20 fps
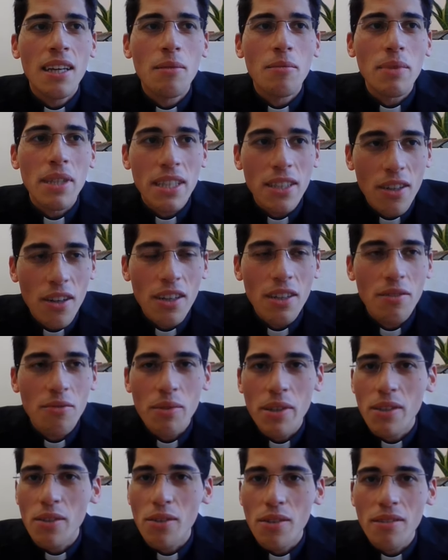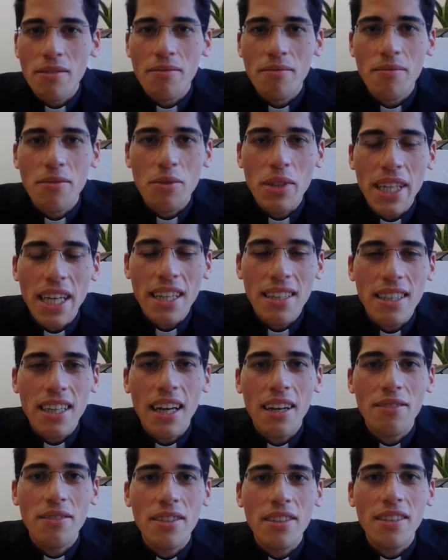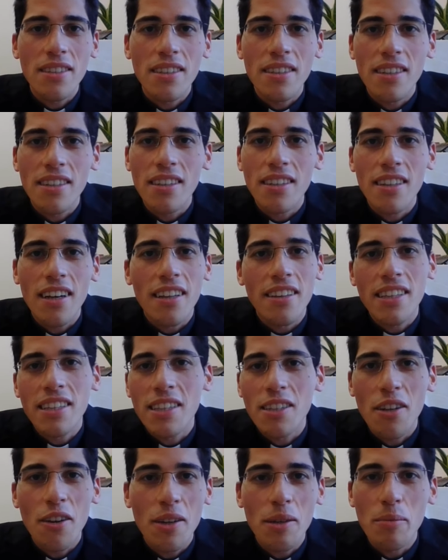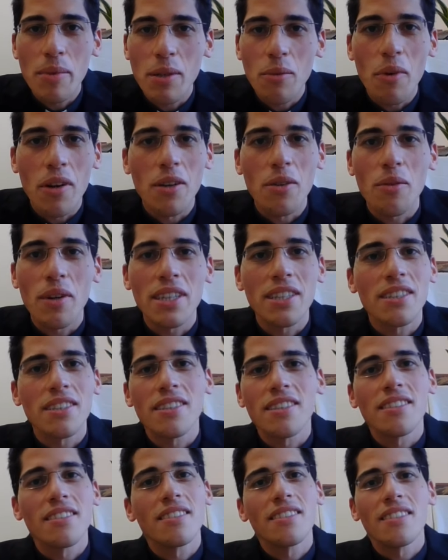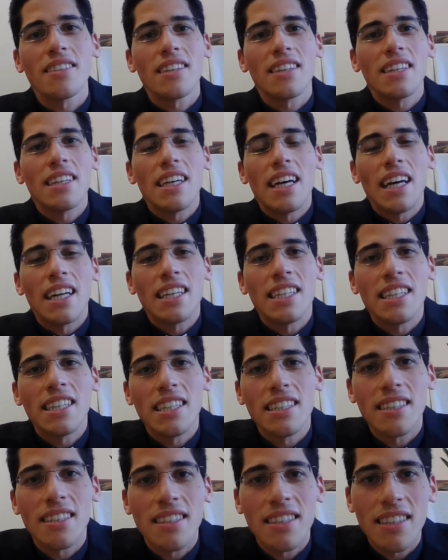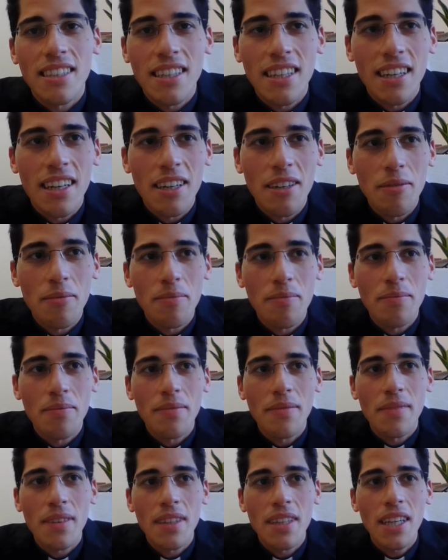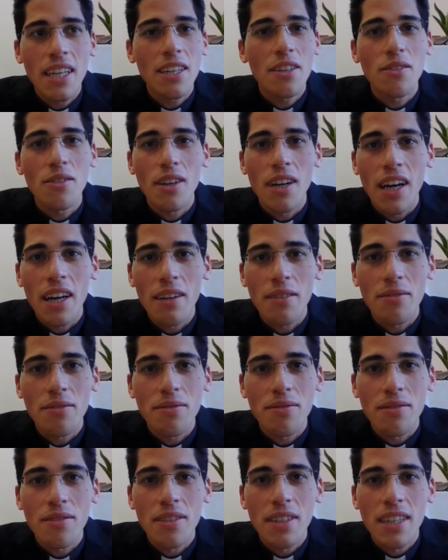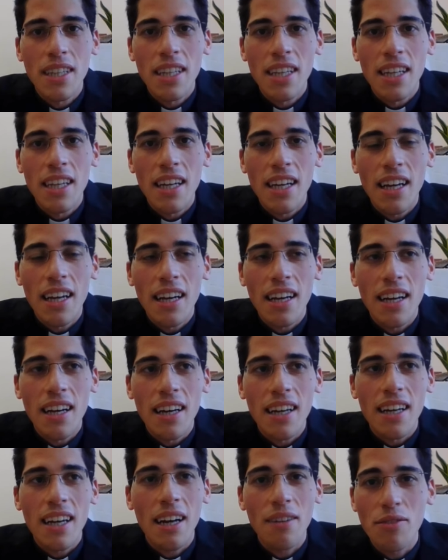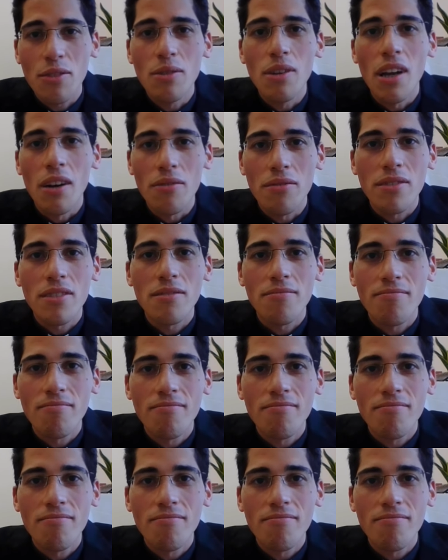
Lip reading: please God, if we get to heaven, I think there'll only be one question, and it is, in your life, have you loved?